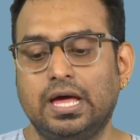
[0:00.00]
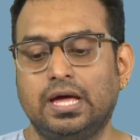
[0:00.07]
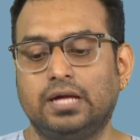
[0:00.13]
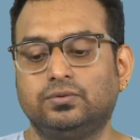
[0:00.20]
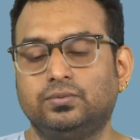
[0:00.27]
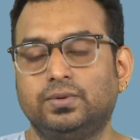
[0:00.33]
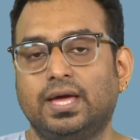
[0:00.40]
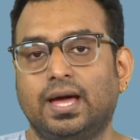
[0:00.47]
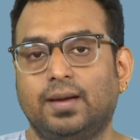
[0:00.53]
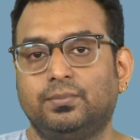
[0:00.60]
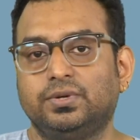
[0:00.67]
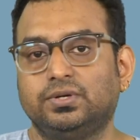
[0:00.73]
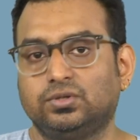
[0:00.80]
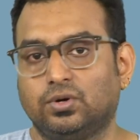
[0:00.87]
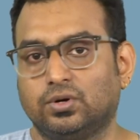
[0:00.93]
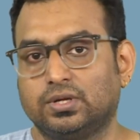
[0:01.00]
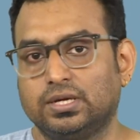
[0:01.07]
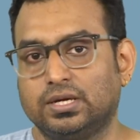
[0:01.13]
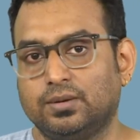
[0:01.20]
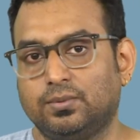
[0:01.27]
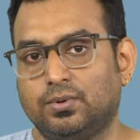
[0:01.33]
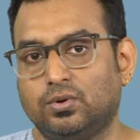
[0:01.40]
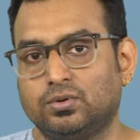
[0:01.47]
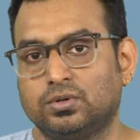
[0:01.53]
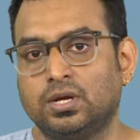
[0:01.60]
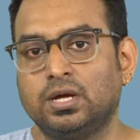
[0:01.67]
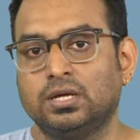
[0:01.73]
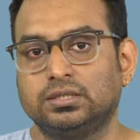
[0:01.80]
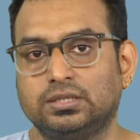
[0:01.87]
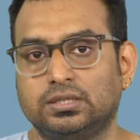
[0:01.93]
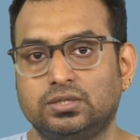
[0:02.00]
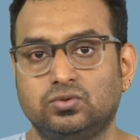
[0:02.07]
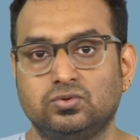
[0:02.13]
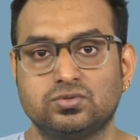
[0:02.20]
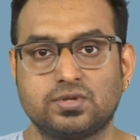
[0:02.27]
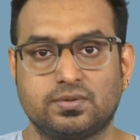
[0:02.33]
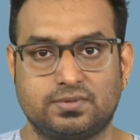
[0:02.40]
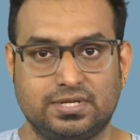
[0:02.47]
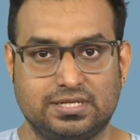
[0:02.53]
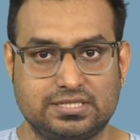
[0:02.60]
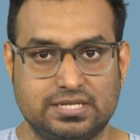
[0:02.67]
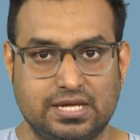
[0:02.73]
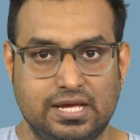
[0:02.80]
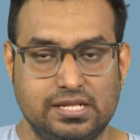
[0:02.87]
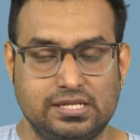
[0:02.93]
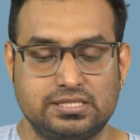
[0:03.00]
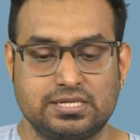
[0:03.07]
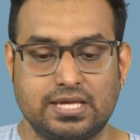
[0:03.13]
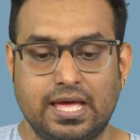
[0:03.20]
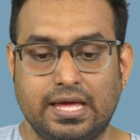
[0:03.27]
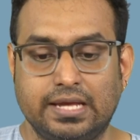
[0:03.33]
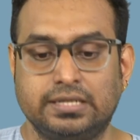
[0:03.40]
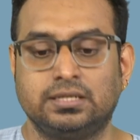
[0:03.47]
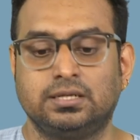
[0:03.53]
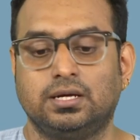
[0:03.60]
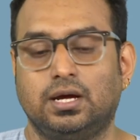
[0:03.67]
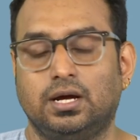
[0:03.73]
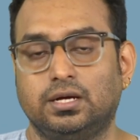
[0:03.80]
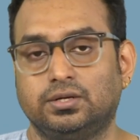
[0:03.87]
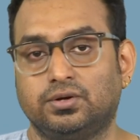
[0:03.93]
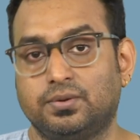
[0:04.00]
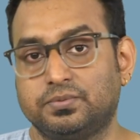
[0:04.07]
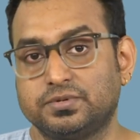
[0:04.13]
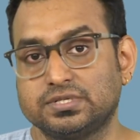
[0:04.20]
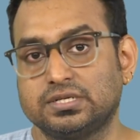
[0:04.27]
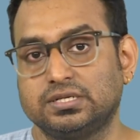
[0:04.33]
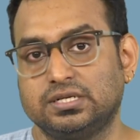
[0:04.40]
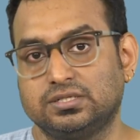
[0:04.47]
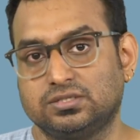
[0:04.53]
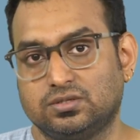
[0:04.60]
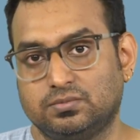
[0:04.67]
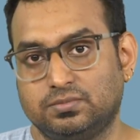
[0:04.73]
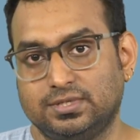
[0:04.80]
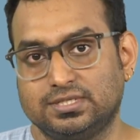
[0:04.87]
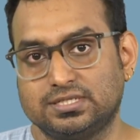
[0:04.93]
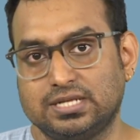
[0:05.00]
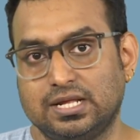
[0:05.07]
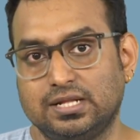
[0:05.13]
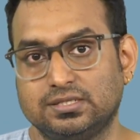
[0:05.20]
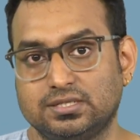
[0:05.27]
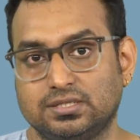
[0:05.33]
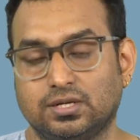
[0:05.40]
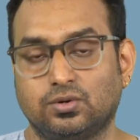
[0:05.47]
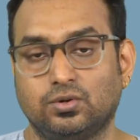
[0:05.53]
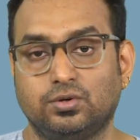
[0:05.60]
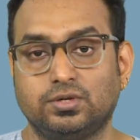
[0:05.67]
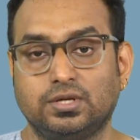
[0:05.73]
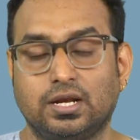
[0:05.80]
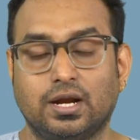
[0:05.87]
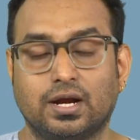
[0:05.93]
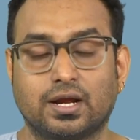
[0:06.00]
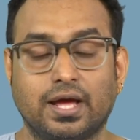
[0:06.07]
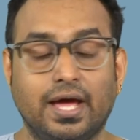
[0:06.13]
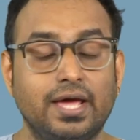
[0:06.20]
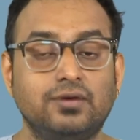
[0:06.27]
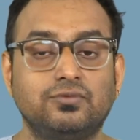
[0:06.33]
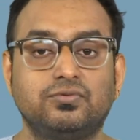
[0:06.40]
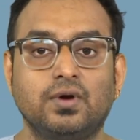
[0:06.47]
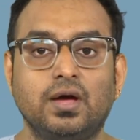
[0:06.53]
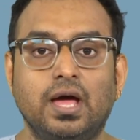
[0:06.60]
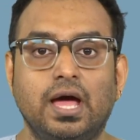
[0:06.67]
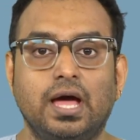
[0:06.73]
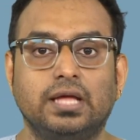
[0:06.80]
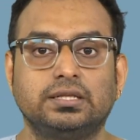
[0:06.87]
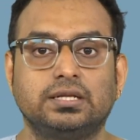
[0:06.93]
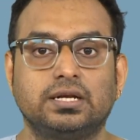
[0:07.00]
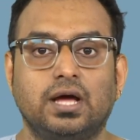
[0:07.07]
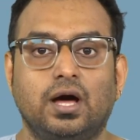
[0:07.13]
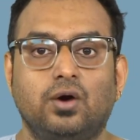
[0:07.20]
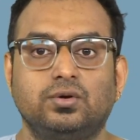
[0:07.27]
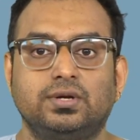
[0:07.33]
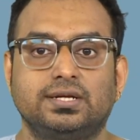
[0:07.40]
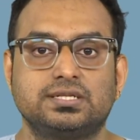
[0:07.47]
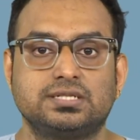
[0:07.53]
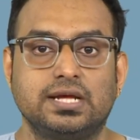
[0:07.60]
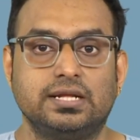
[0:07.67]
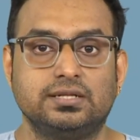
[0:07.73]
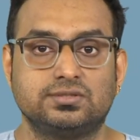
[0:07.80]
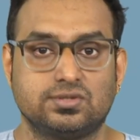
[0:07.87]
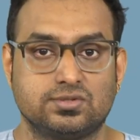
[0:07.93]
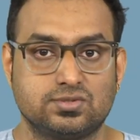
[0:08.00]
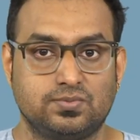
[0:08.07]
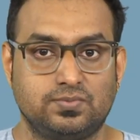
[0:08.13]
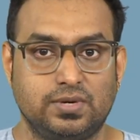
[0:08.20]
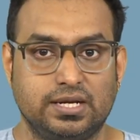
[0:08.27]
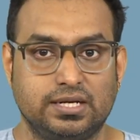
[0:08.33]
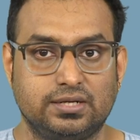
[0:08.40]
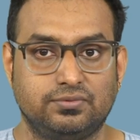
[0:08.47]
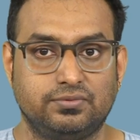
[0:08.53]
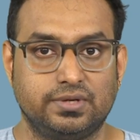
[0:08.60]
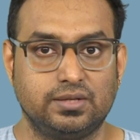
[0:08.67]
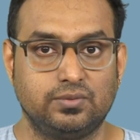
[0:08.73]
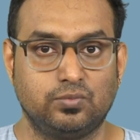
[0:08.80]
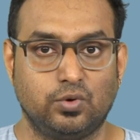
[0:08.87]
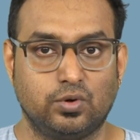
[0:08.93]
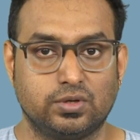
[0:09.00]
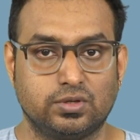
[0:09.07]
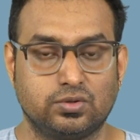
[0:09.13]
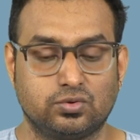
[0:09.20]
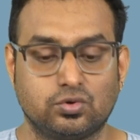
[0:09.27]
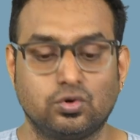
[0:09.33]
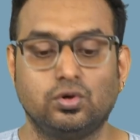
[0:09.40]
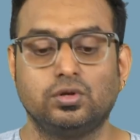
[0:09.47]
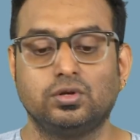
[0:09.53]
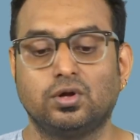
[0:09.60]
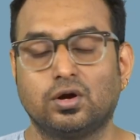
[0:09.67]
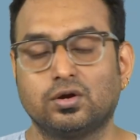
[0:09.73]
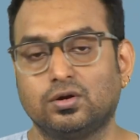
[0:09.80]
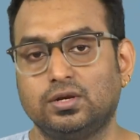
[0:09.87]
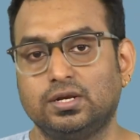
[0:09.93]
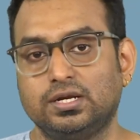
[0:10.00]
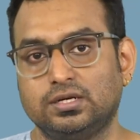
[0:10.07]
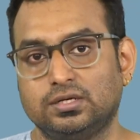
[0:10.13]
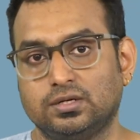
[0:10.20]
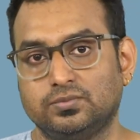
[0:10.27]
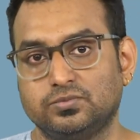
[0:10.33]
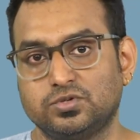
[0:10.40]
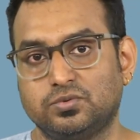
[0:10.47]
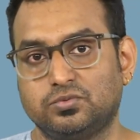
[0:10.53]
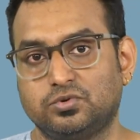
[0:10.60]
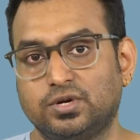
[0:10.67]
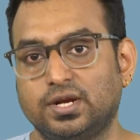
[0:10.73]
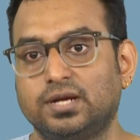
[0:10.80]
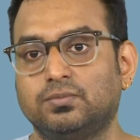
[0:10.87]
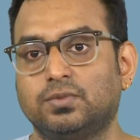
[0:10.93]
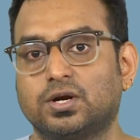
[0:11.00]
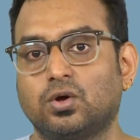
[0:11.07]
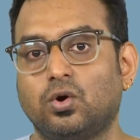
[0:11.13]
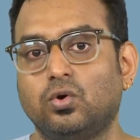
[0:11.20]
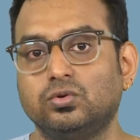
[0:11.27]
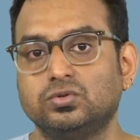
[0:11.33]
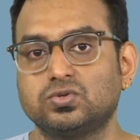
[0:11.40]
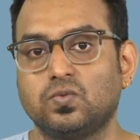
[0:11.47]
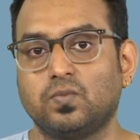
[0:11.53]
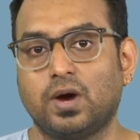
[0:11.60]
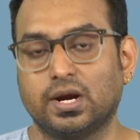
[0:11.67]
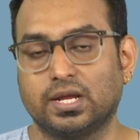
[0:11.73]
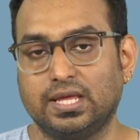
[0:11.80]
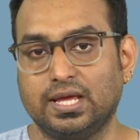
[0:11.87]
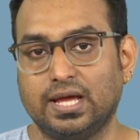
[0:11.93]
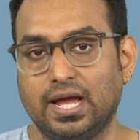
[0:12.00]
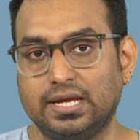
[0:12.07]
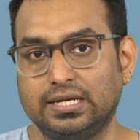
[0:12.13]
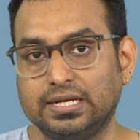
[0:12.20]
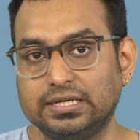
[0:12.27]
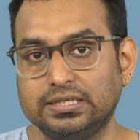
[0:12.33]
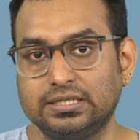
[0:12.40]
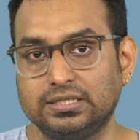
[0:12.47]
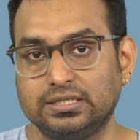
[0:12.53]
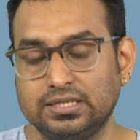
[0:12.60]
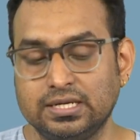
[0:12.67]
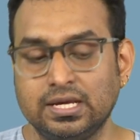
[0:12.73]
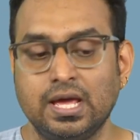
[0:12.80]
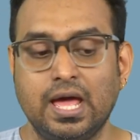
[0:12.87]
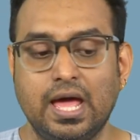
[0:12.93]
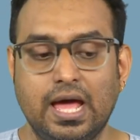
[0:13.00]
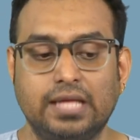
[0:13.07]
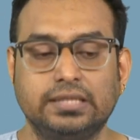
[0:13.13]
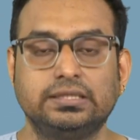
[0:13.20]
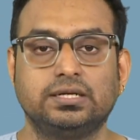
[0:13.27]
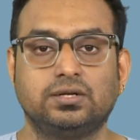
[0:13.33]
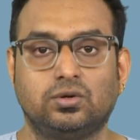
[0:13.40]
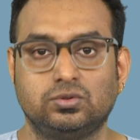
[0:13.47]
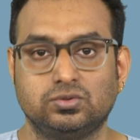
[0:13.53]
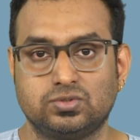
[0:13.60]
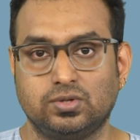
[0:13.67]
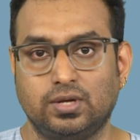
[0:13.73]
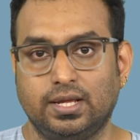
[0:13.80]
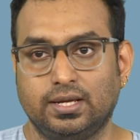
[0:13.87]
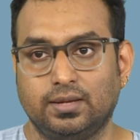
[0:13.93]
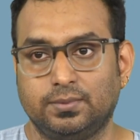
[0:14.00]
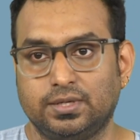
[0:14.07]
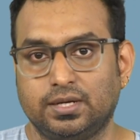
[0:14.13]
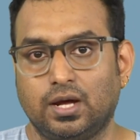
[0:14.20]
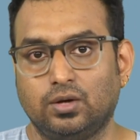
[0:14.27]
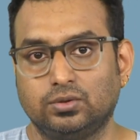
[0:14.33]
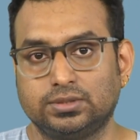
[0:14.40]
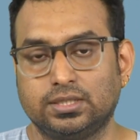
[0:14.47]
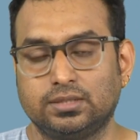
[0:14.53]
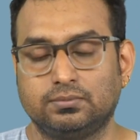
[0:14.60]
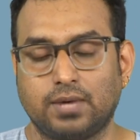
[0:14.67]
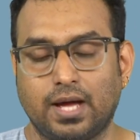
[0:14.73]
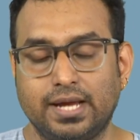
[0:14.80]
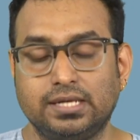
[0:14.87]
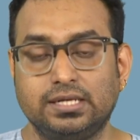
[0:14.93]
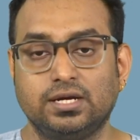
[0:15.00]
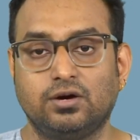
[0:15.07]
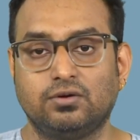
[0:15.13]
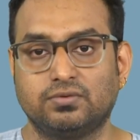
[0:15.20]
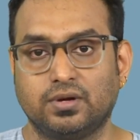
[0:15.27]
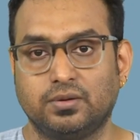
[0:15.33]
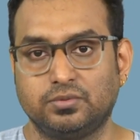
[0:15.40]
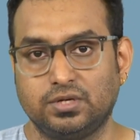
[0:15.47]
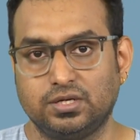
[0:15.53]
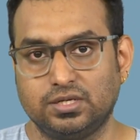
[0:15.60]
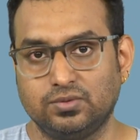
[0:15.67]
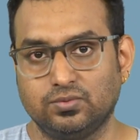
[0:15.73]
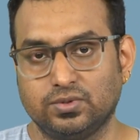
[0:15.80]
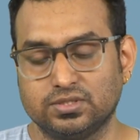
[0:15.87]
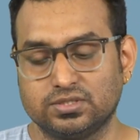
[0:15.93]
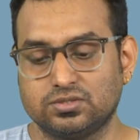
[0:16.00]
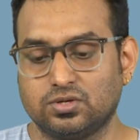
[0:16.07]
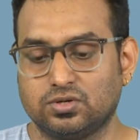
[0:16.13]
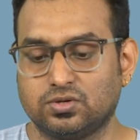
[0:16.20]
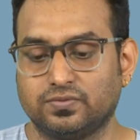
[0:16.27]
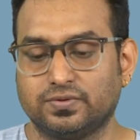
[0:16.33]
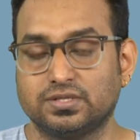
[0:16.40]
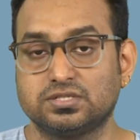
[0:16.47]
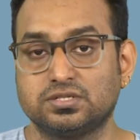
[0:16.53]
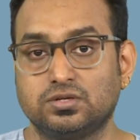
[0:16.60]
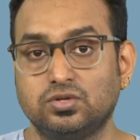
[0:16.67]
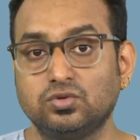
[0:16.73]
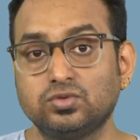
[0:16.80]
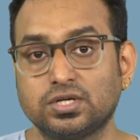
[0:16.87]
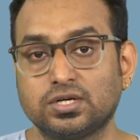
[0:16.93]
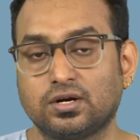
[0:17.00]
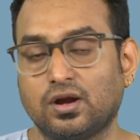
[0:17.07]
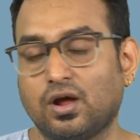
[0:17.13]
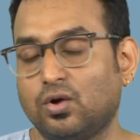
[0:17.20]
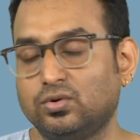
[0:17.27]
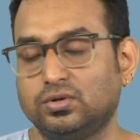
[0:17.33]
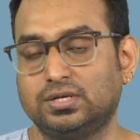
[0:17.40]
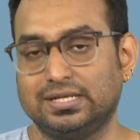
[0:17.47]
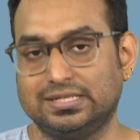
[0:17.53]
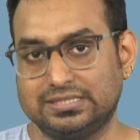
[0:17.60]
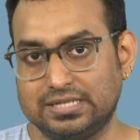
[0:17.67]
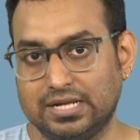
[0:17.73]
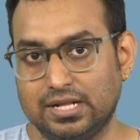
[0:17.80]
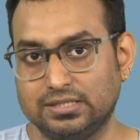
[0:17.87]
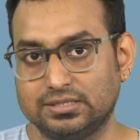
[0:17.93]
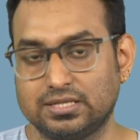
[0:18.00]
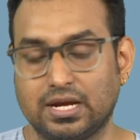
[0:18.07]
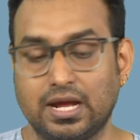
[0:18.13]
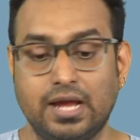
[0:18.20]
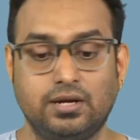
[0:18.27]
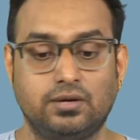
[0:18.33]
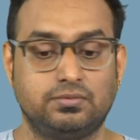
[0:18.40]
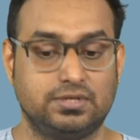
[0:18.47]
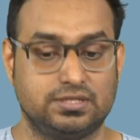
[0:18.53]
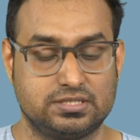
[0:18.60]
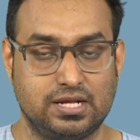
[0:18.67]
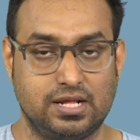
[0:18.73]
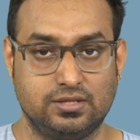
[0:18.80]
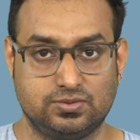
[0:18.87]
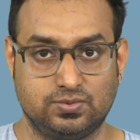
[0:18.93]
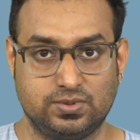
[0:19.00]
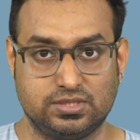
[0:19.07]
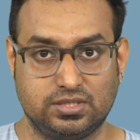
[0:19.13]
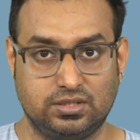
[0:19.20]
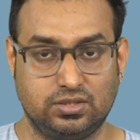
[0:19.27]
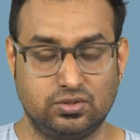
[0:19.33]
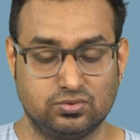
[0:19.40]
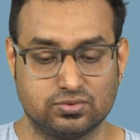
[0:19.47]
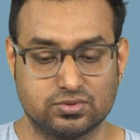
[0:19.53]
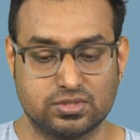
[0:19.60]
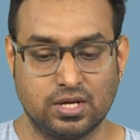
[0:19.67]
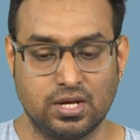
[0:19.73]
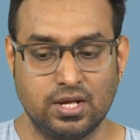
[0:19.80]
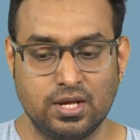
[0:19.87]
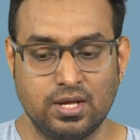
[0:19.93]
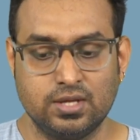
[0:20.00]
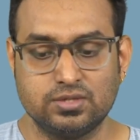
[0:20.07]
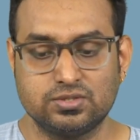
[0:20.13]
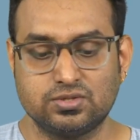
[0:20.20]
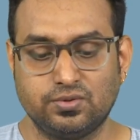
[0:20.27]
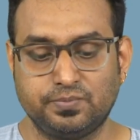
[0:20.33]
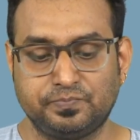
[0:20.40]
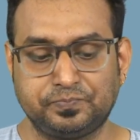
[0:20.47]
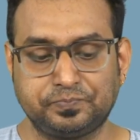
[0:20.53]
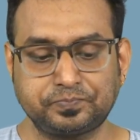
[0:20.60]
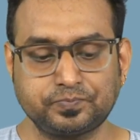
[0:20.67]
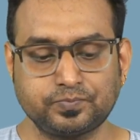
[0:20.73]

and we have been talking about the use of textiles and a representation of textiles in the colonial archive and then how textiles also played a very important role not only in terms of trade but also marking identity and then also like i mean how the idea of community was sort of constituted around textiles the kind of textiles which are used so